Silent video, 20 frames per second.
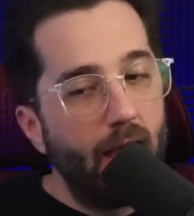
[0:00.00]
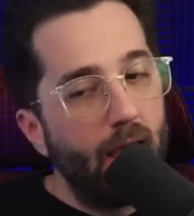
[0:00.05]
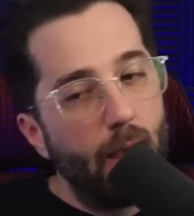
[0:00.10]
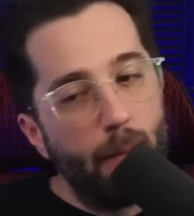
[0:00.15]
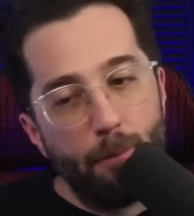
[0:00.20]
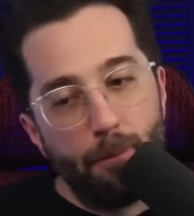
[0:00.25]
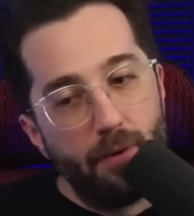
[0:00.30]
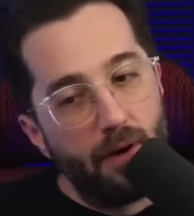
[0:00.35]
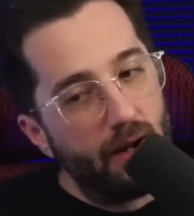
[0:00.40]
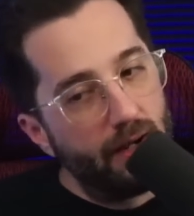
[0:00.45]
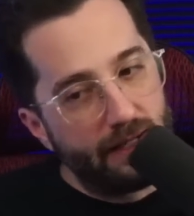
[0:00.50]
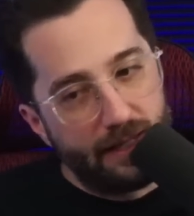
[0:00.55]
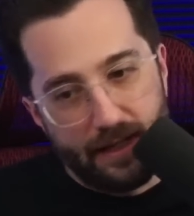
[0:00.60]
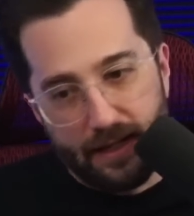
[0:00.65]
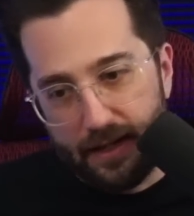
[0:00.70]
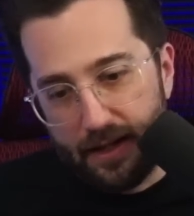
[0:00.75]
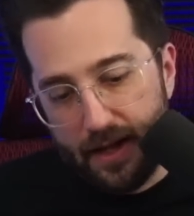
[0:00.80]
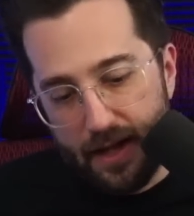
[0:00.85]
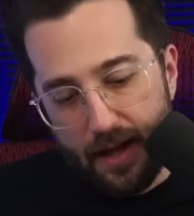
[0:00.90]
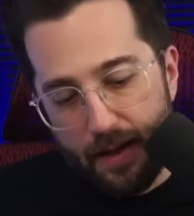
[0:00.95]
And
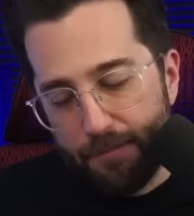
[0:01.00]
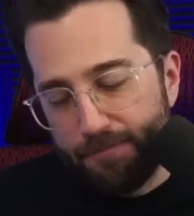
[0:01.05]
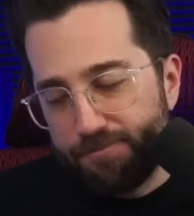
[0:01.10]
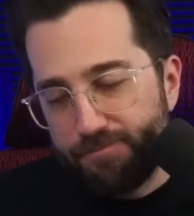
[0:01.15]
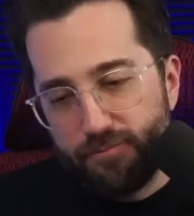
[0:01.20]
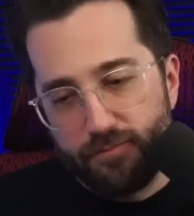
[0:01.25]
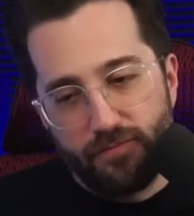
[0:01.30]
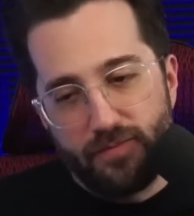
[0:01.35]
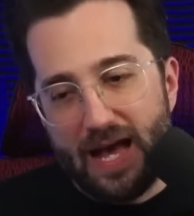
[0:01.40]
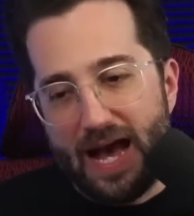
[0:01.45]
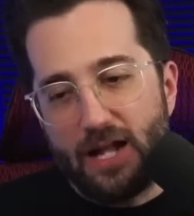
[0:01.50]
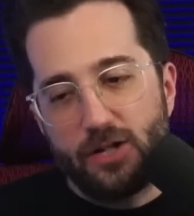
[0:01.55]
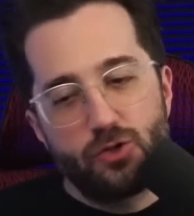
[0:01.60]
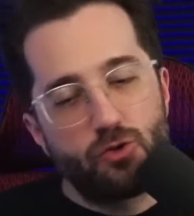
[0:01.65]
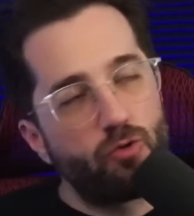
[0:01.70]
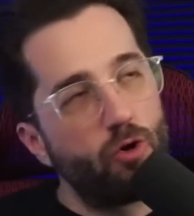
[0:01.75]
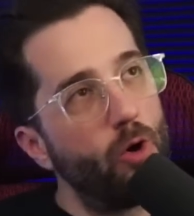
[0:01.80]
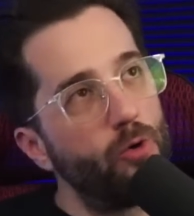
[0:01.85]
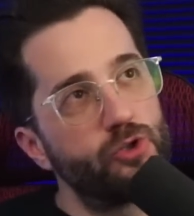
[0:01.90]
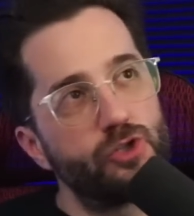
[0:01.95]
buddy, that
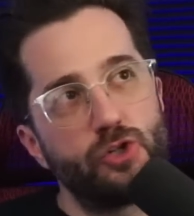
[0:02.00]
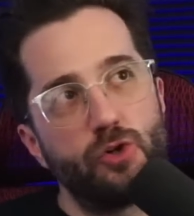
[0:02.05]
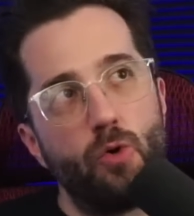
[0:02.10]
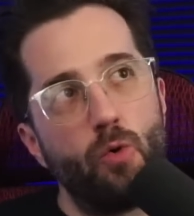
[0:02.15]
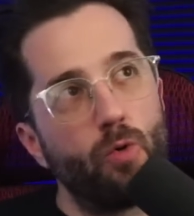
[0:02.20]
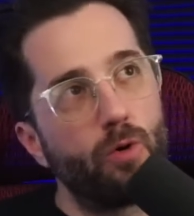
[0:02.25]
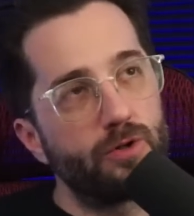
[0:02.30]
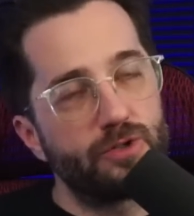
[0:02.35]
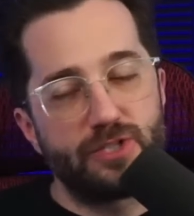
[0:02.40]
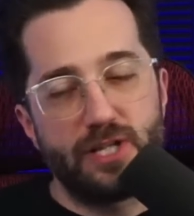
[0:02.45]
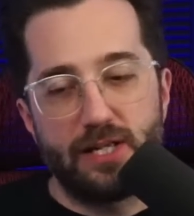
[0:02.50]
Trojan horse,